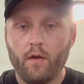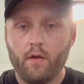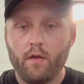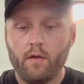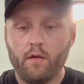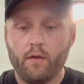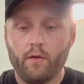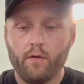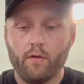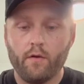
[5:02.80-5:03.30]

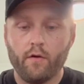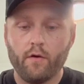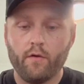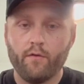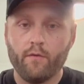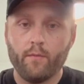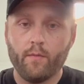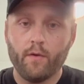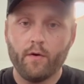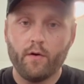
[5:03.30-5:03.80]
you can go
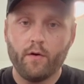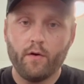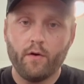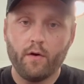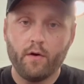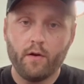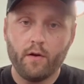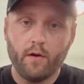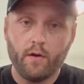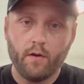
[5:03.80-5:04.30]
from the
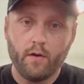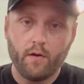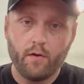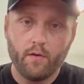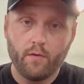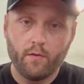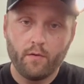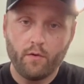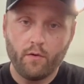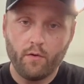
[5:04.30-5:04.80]
hood,
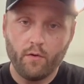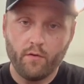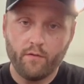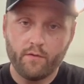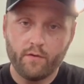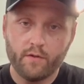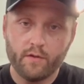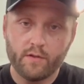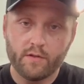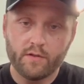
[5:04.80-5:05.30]
roll over
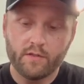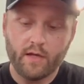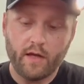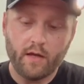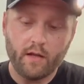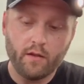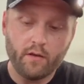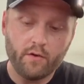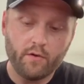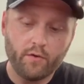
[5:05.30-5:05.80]
the side
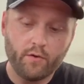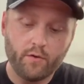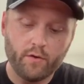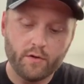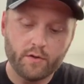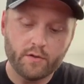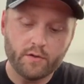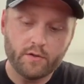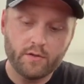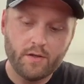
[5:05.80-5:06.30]
of the
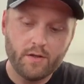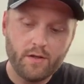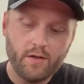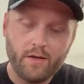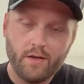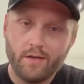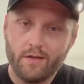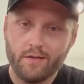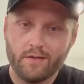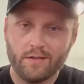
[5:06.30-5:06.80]
doors.
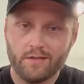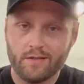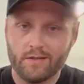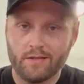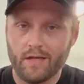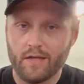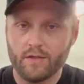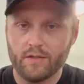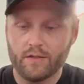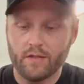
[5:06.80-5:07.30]
This
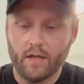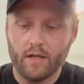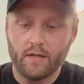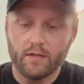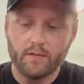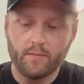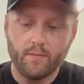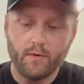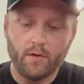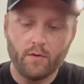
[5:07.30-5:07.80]
design just
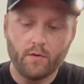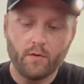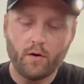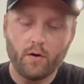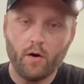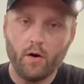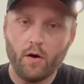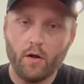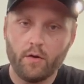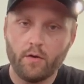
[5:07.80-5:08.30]
ends, but you
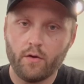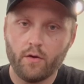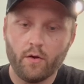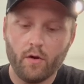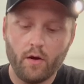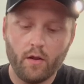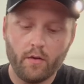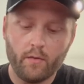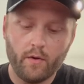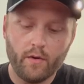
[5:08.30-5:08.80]
can go
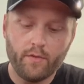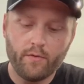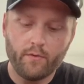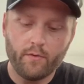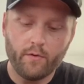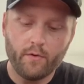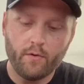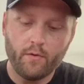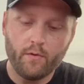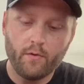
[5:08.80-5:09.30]
all the way
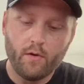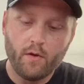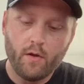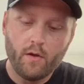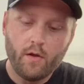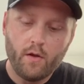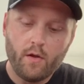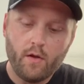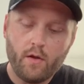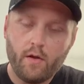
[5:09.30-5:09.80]
through.
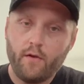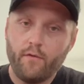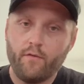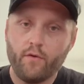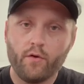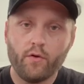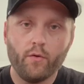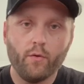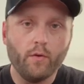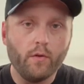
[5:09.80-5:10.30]
If you're
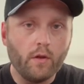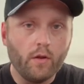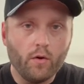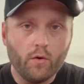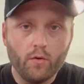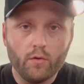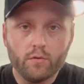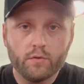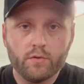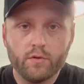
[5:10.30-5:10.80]
doing the
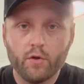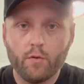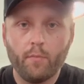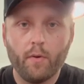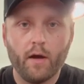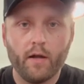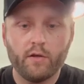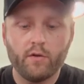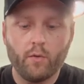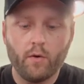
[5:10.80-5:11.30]
old
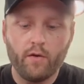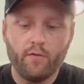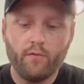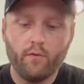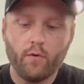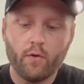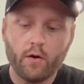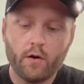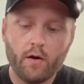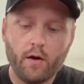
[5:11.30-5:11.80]
DuPont
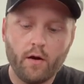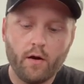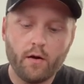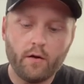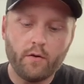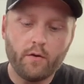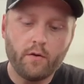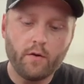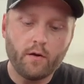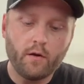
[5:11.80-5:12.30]
24 car,
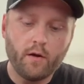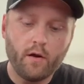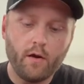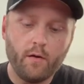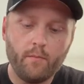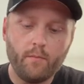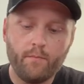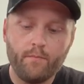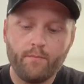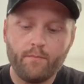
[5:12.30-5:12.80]
you can
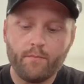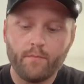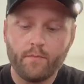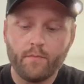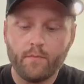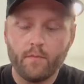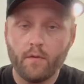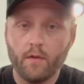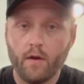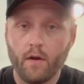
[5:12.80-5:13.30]
come
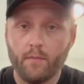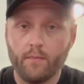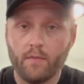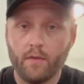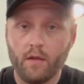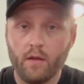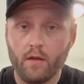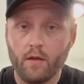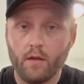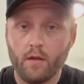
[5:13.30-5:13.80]
up
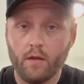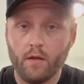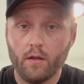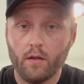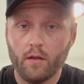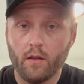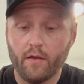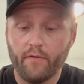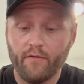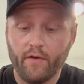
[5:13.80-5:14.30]
the
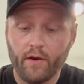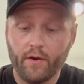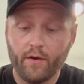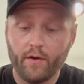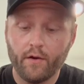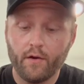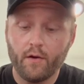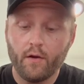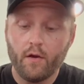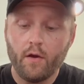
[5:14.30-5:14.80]

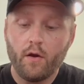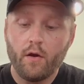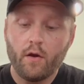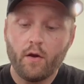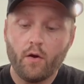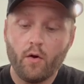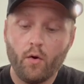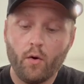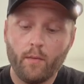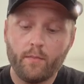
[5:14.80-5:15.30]
fender,
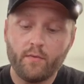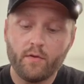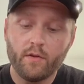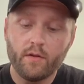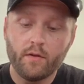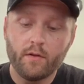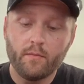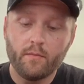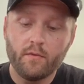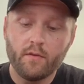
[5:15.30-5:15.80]
go up
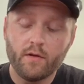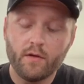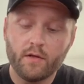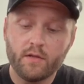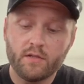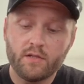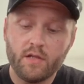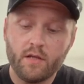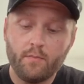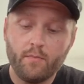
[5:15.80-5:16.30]
to the
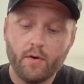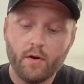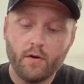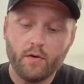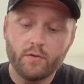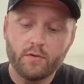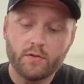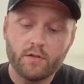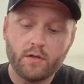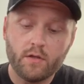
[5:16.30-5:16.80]
C
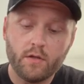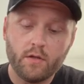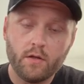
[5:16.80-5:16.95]
post.